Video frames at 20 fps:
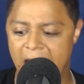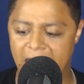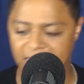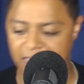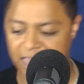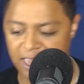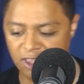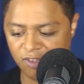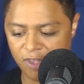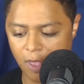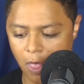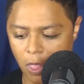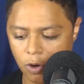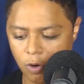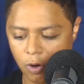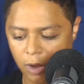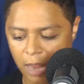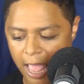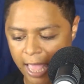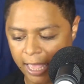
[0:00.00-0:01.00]
And then he's telling
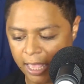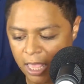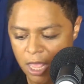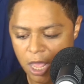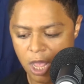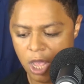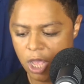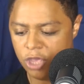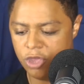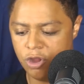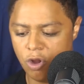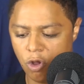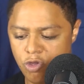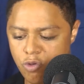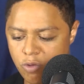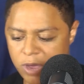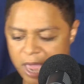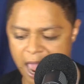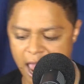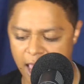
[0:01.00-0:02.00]
her like, you
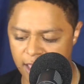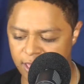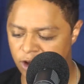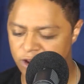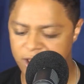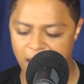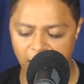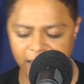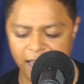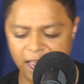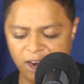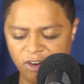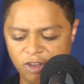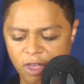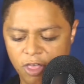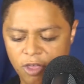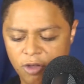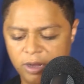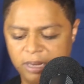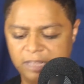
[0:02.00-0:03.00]
can't, they're yelling at each
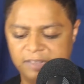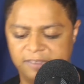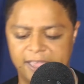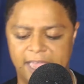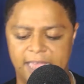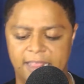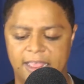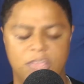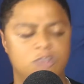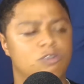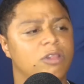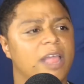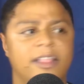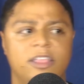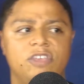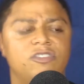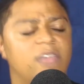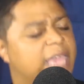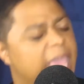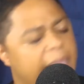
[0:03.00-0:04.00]
other and he's saying that
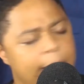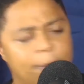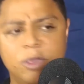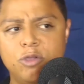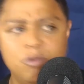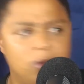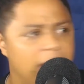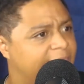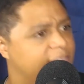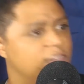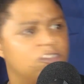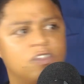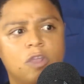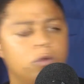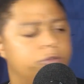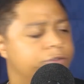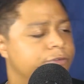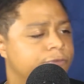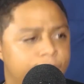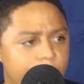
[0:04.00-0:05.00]
he's like, yeah, but you let this
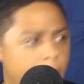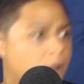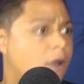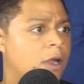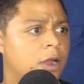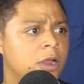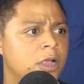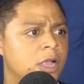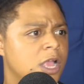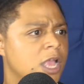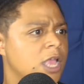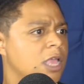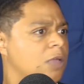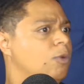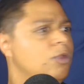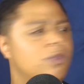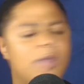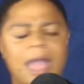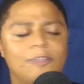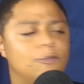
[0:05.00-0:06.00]
go too far.
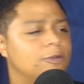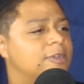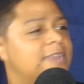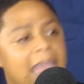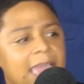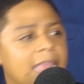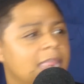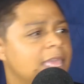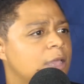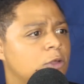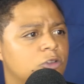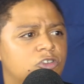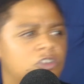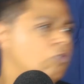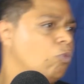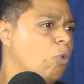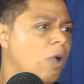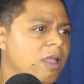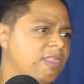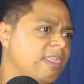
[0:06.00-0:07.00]
When you guys were dating, it was
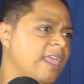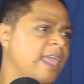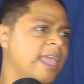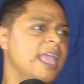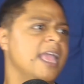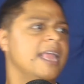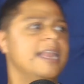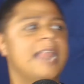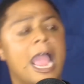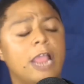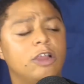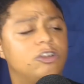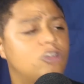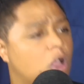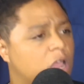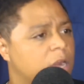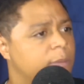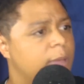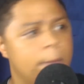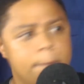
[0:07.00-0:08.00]
just one thing. Now you're
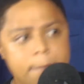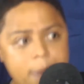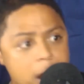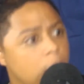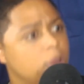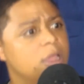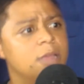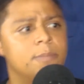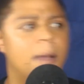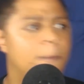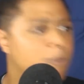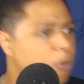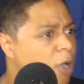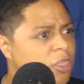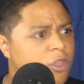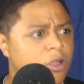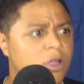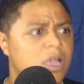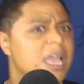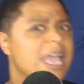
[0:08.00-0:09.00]
talking about marrying my
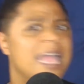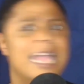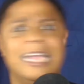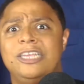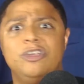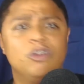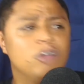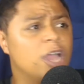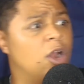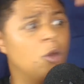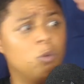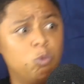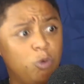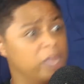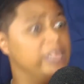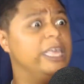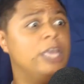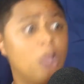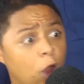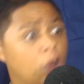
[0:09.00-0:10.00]
brother and you're going to
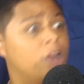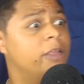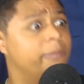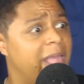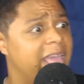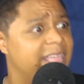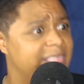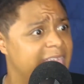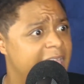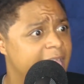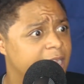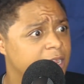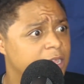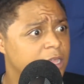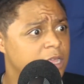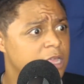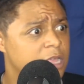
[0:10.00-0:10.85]
really hurt him like that?